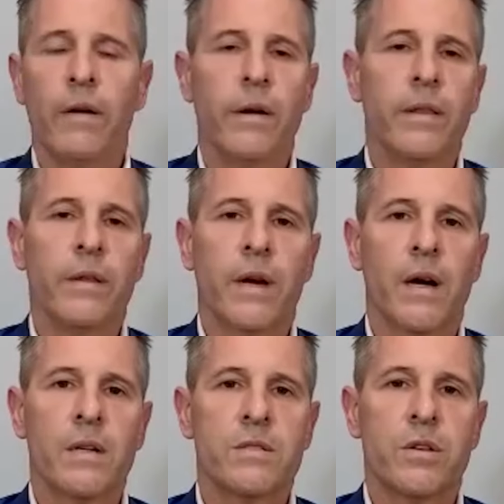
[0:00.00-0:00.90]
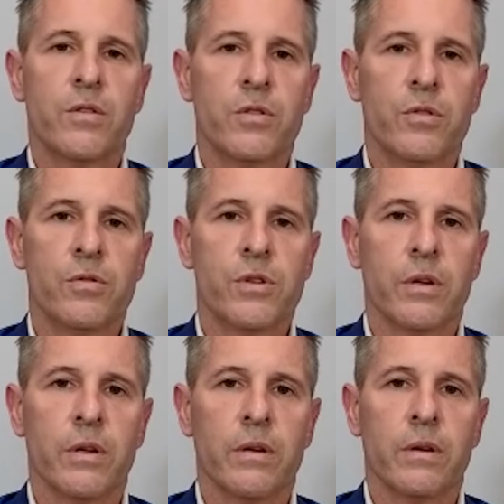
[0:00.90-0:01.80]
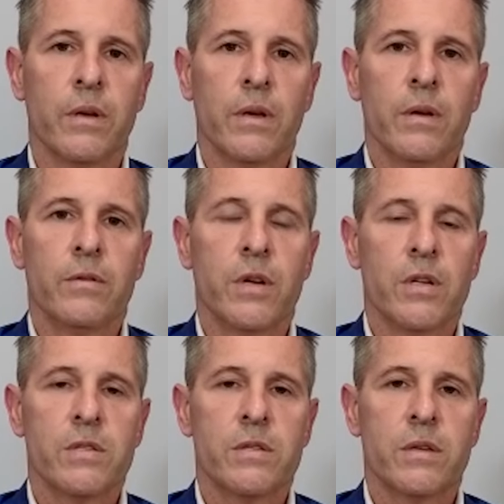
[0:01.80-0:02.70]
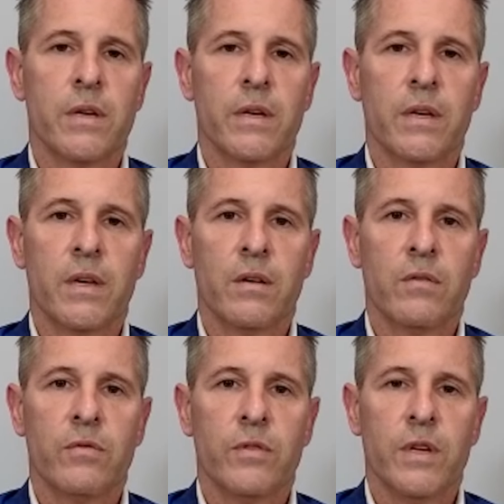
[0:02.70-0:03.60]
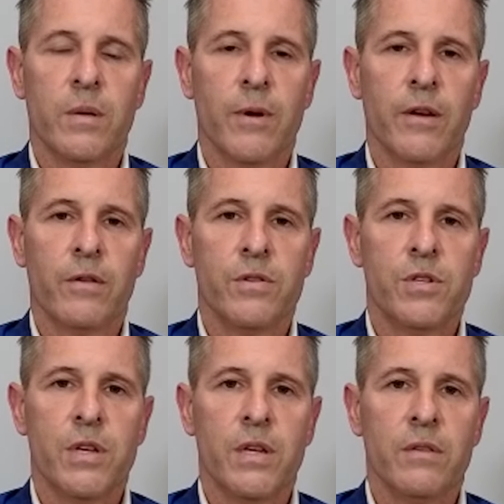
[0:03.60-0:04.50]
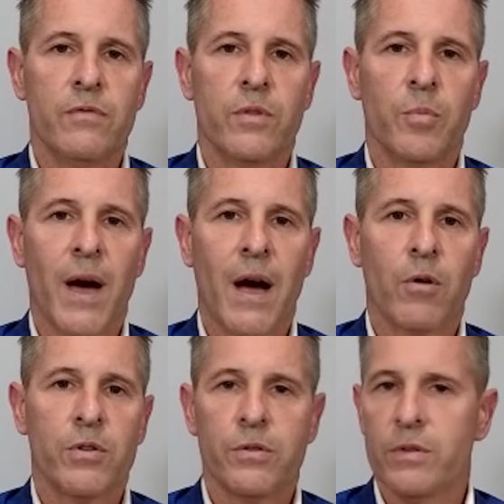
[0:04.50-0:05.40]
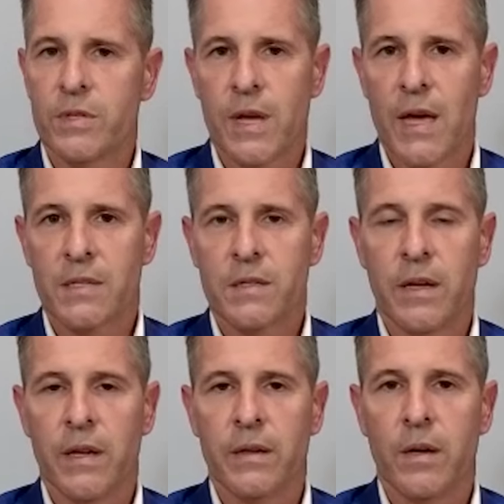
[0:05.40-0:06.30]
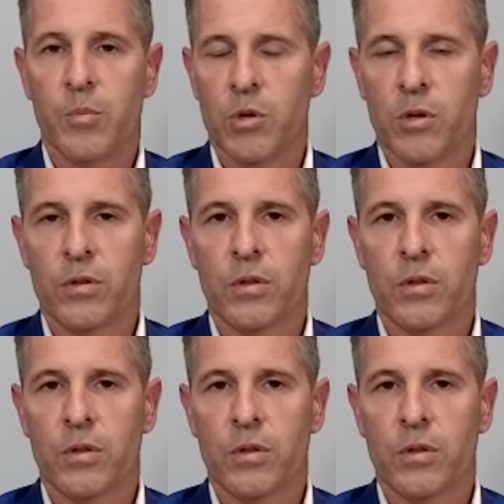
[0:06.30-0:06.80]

in the Constitution does it give the commander in chief the power to assassinate a political